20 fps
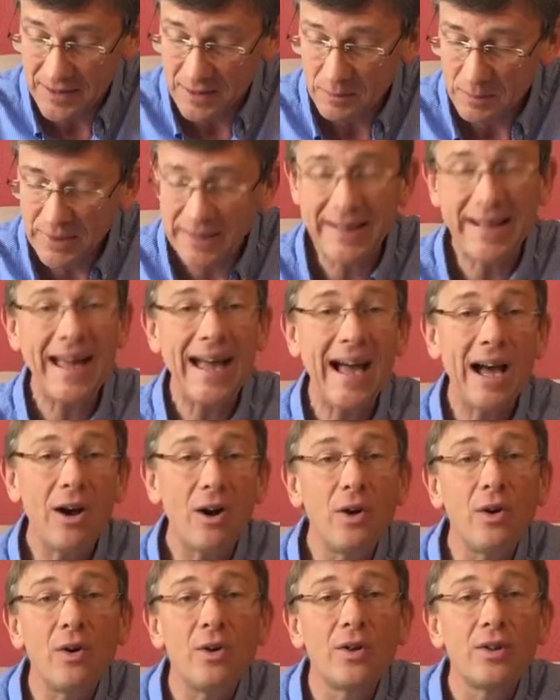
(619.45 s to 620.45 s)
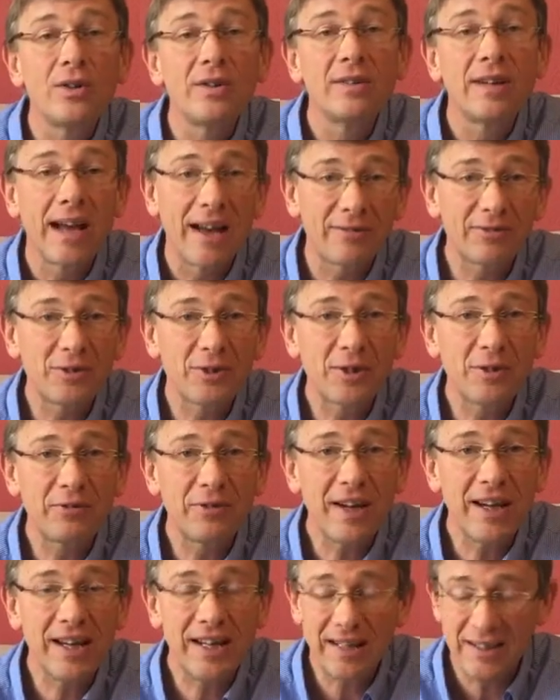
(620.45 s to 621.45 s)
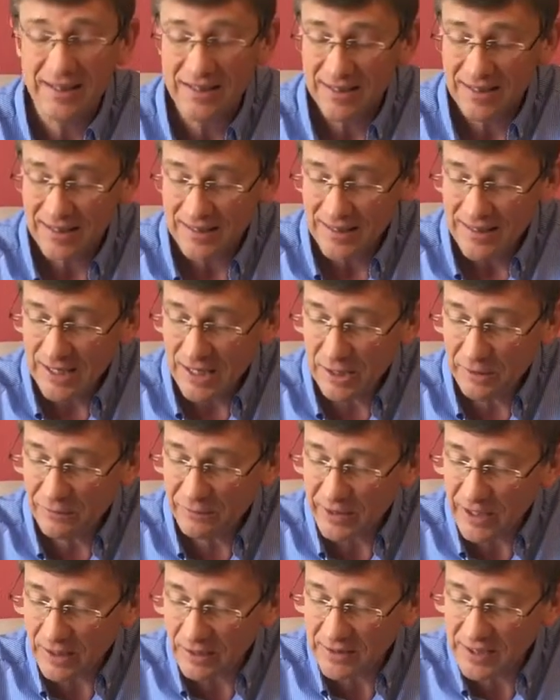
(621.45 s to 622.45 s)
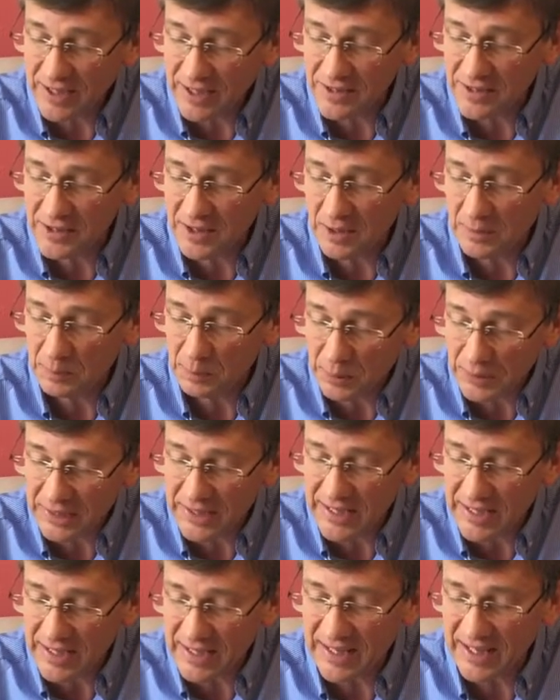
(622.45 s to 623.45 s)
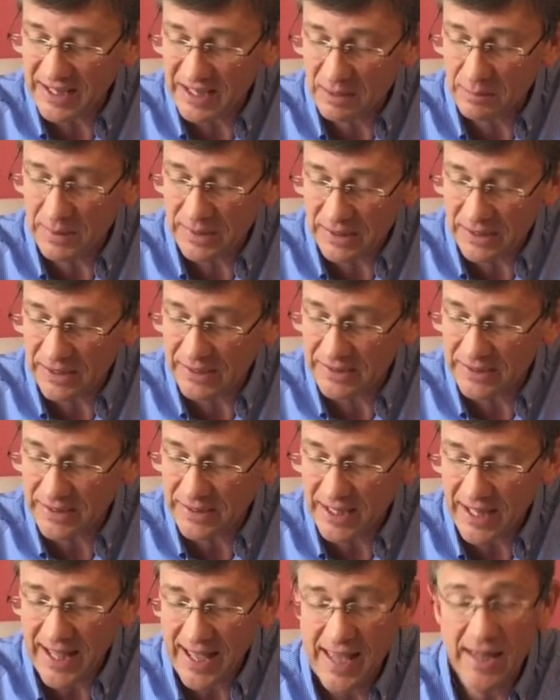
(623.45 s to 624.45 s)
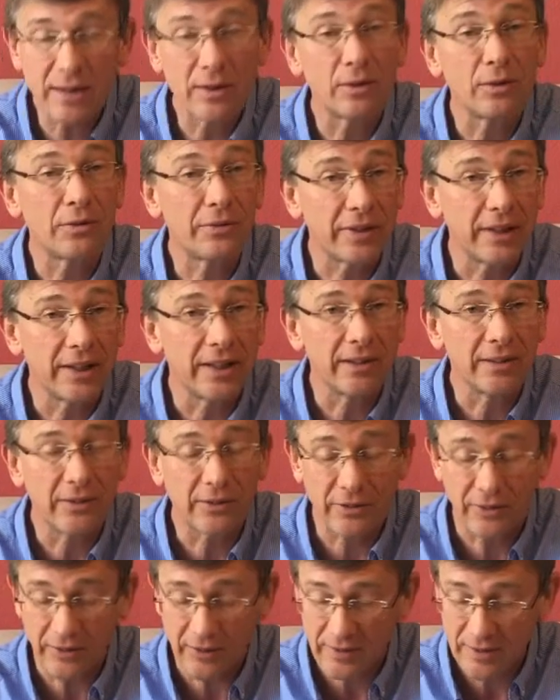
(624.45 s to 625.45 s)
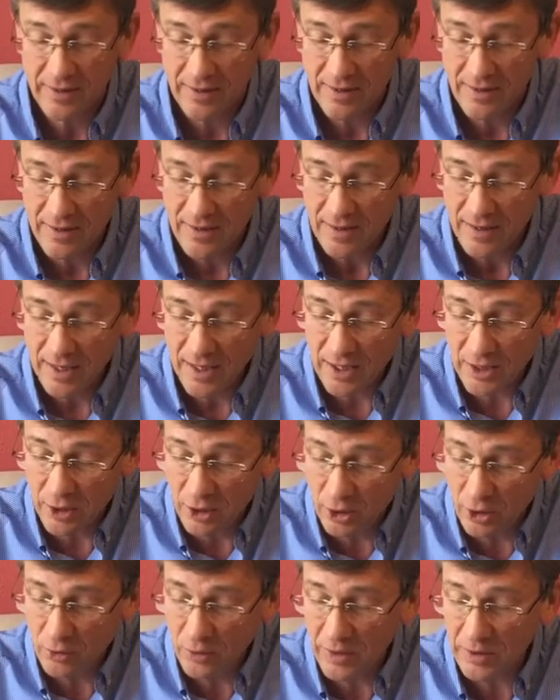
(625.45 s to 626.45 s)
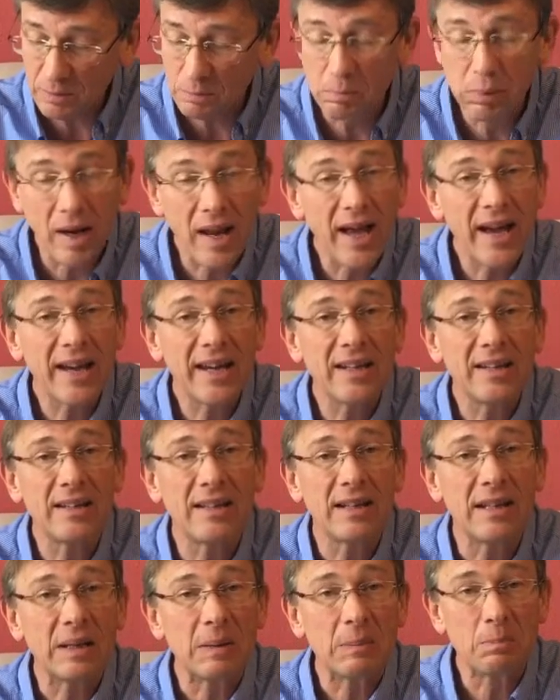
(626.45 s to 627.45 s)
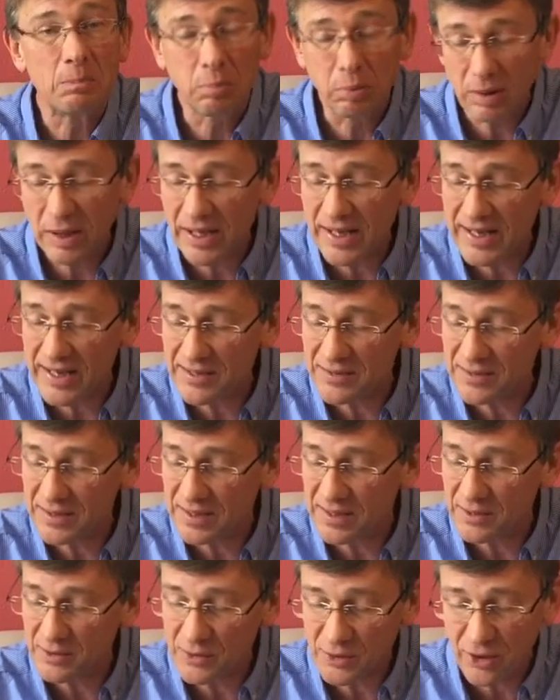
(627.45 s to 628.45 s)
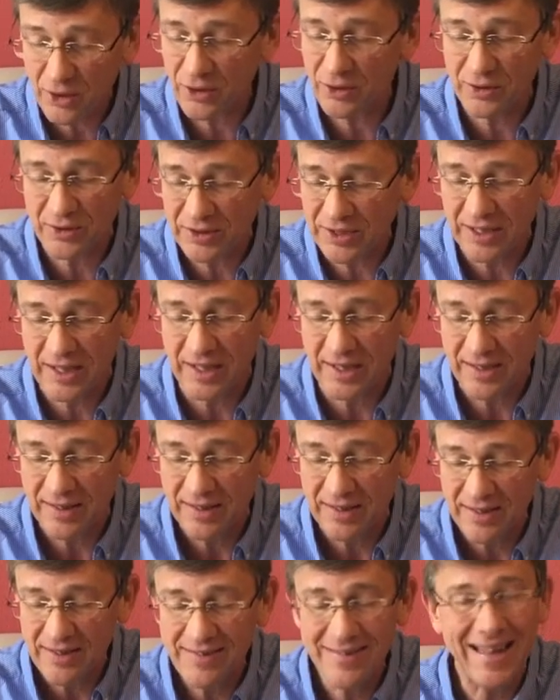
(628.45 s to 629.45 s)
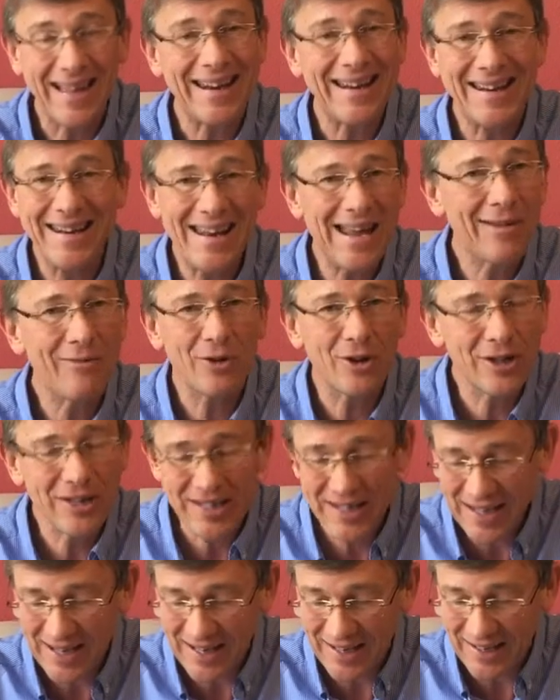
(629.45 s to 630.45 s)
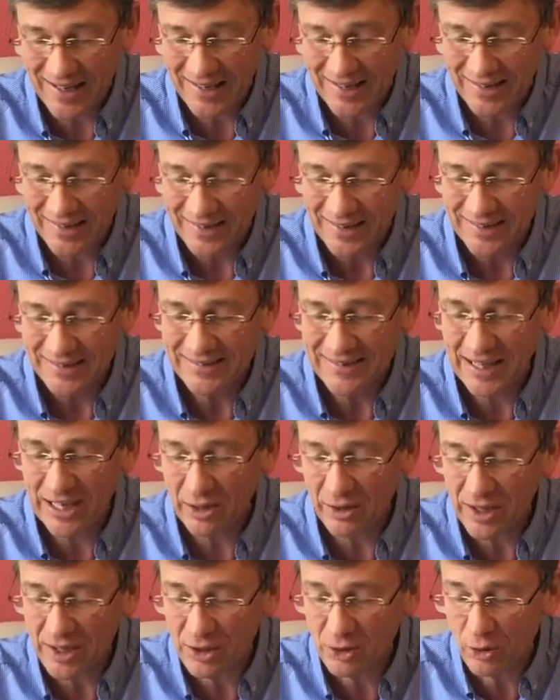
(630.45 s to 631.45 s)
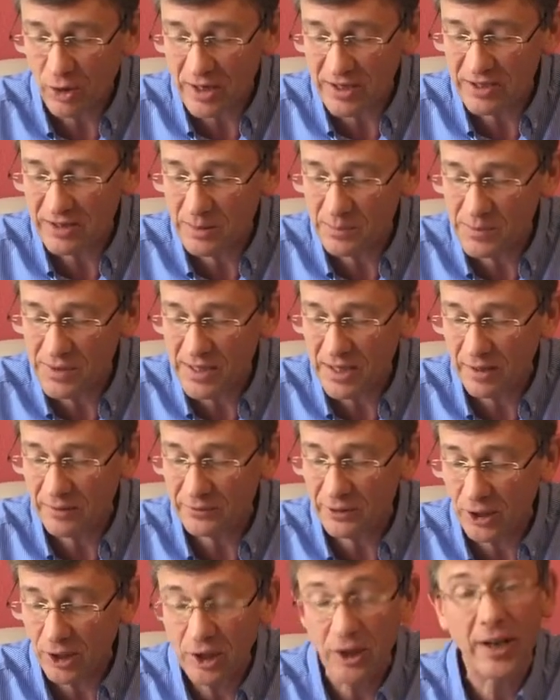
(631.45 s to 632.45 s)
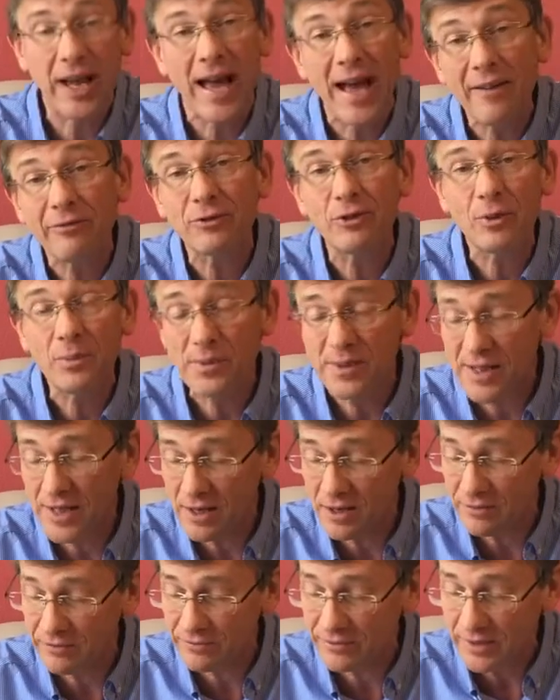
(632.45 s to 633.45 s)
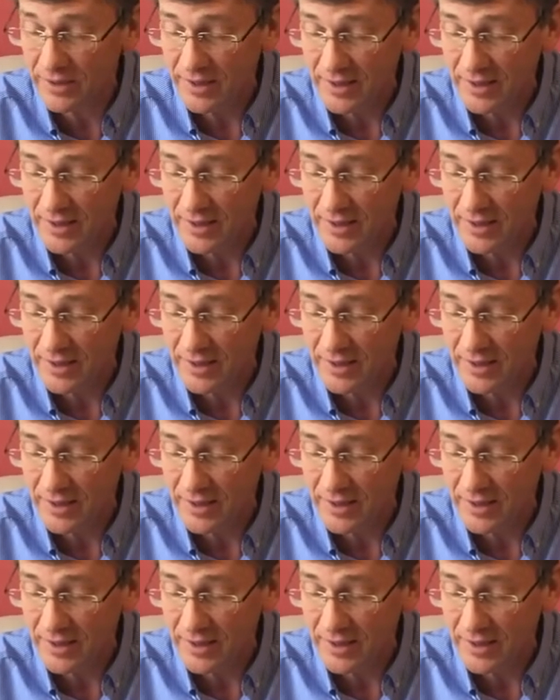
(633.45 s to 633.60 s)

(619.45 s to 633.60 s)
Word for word: But now, after the fight, he felt his complete inability to handle things, and knew with blinding, blazing certainty that never again dare he trust himself to look after himself